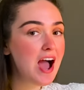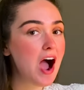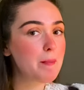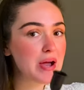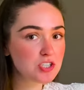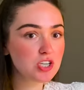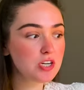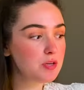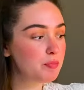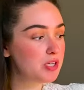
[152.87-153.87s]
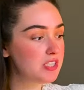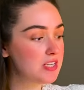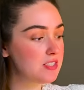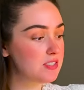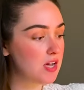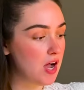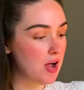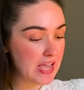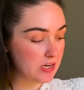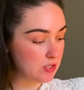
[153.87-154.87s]
I'm actually going to put these
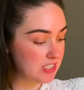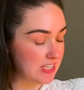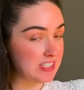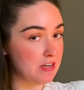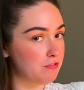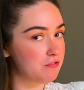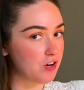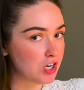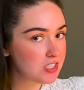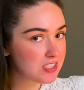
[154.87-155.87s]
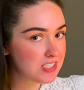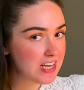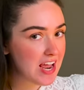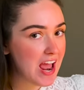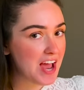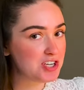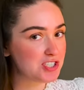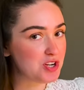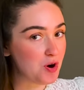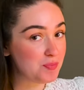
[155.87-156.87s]
candlesticks in first and
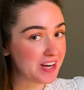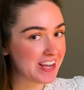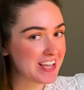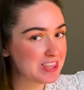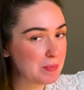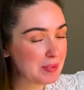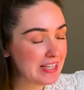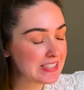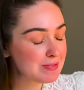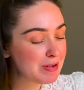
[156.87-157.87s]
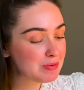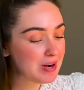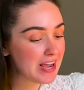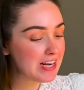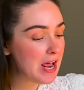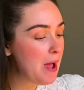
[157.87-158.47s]
just hope that I get the placement right,